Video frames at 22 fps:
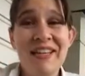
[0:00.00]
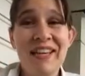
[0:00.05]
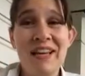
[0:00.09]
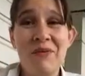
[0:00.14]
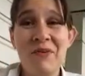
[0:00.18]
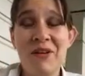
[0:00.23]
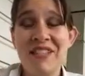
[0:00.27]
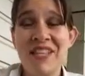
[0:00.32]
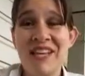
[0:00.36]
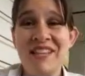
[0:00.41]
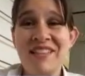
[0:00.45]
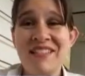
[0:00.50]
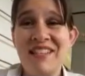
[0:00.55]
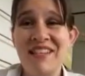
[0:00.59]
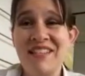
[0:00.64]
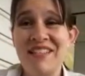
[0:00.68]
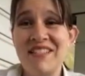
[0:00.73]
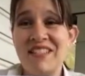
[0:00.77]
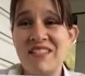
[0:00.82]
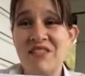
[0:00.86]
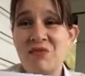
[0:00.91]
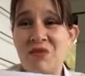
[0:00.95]
And what that
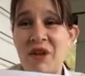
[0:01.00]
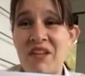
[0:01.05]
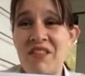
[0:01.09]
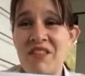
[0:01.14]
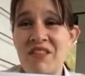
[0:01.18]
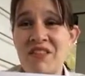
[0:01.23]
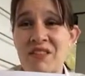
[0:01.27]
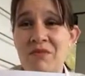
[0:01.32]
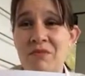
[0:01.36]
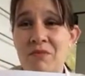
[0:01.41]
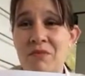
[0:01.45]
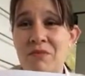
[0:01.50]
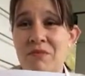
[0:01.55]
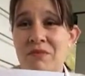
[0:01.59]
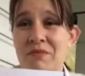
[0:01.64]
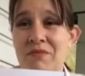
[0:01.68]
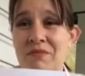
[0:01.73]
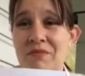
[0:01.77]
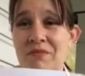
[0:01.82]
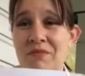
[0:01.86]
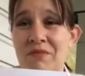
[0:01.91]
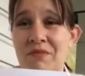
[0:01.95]
does is rather than
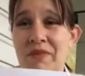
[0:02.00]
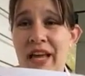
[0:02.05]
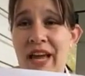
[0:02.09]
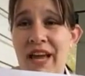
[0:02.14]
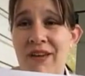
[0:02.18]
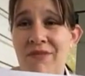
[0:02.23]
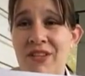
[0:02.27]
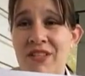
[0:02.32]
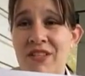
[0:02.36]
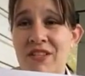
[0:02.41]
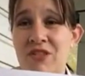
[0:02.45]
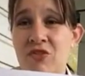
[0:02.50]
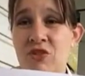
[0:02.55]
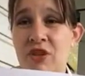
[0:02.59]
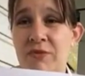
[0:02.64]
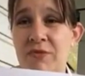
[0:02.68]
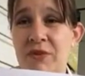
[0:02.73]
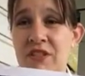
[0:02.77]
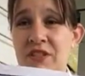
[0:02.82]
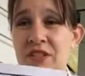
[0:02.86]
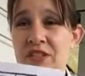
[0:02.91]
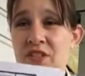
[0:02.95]
having this
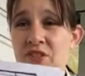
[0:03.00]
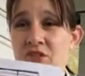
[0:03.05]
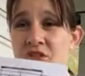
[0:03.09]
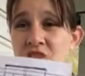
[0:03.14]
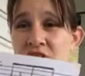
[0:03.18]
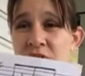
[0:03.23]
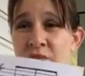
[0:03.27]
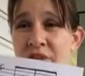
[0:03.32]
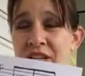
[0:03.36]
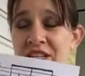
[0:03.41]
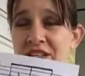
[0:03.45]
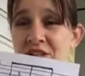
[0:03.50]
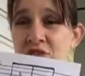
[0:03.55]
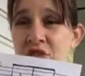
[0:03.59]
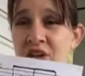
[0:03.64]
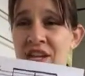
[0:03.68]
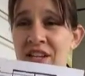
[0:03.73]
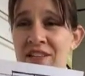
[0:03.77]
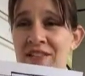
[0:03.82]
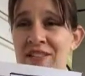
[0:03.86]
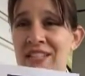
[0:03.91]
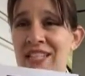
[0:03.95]
triplet that you just play
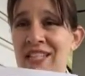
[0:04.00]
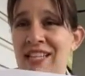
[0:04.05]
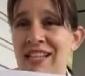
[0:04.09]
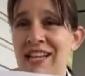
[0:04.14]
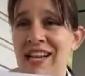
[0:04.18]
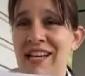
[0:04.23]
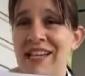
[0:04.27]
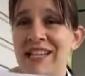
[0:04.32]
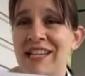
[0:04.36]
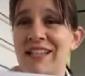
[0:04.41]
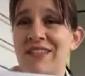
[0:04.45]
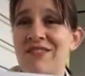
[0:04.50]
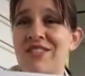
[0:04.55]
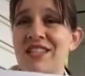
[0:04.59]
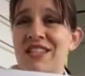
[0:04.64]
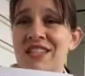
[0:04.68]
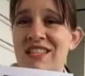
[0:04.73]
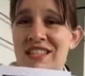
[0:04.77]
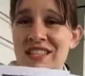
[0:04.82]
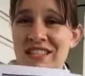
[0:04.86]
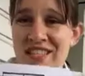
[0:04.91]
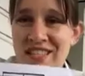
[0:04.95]
straight, it kind of gives
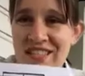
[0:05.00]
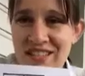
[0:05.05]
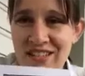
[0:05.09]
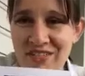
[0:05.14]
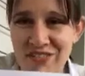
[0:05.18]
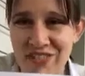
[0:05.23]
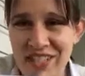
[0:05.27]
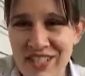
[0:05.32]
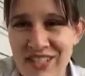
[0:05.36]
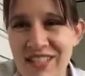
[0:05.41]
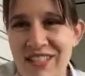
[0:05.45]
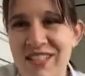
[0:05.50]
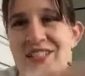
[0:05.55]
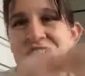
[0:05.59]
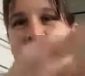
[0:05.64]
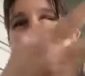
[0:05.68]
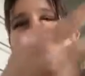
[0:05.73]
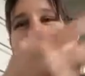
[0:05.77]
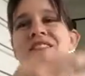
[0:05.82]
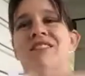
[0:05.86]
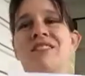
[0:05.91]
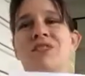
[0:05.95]
it this lovely
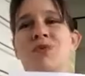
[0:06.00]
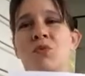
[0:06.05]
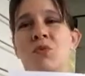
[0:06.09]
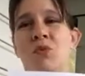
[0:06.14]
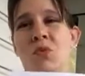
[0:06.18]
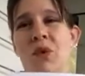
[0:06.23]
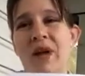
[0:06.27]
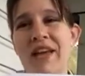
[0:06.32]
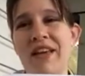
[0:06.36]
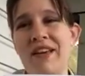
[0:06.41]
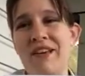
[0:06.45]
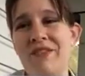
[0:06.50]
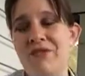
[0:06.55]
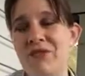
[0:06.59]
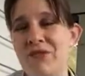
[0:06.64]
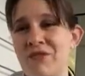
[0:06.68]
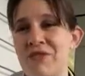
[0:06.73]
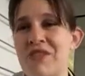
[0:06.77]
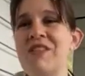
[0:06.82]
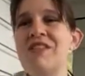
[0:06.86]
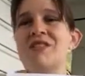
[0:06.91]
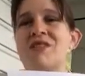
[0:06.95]
little wave
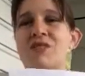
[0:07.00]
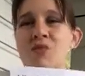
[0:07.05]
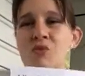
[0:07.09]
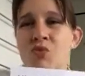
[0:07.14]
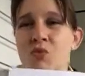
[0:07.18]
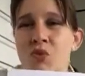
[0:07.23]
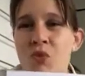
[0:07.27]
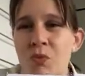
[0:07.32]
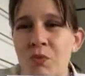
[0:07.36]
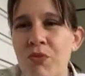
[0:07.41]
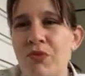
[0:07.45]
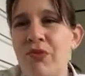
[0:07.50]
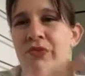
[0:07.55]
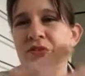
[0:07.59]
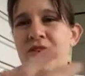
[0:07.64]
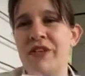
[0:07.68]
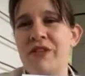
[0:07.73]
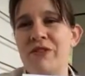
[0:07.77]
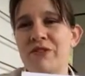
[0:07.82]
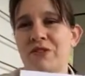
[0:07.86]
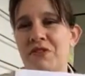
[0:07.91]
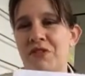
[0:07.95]
or this swoop
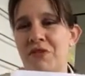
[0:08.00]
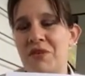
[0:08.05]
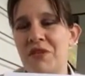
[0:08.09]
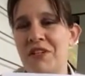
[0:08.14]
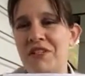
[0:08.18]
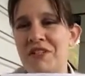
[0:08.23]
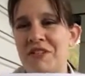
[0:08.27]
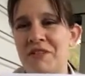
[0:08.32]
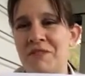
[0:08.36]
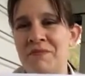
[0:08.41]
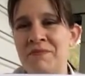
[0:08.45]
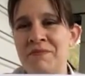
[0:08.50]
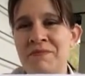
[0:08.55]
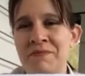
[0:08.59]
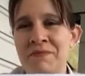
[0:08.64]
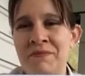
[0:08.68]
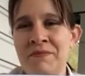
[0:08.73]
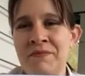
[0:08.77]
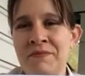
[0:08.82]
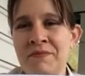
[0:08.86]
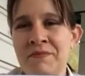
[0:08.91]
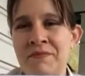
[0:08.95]
feel to it.
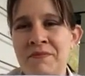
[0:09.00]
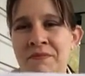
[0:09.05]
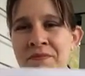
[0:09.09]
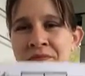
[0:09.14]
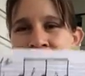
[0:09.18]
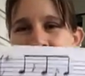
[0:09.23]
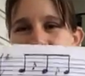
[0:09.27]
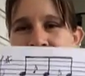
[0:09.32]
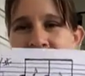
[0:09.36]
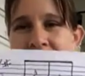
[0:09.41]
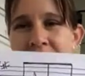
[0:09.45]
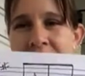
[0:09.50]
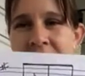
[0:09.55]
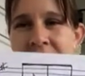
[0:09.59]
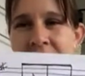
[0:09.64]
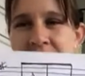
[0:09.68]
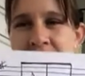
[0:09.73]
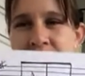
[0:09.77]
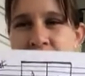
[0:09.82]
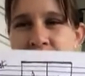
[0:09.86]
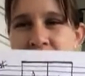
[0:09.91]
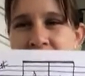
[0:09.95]
And
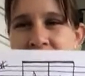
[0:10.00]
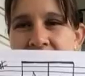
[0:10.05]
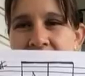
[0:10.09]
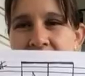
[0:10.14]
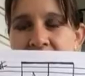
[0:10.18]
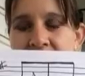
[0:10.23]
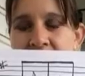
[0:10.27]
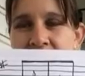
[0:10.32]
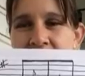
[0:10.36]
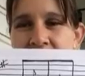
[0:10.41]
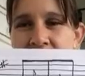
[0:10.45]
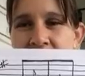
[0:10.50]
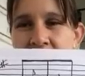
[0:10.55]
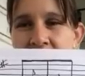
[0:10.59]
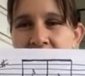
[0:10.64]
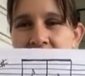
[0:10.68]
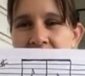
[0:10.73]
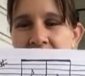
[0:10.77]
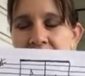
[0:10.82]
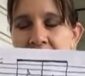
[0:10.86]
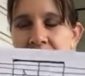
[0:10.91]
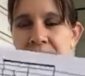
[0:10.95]
this is what this will sound
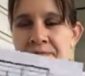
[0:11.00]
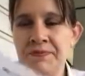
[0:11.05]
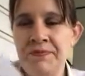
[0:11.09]
like.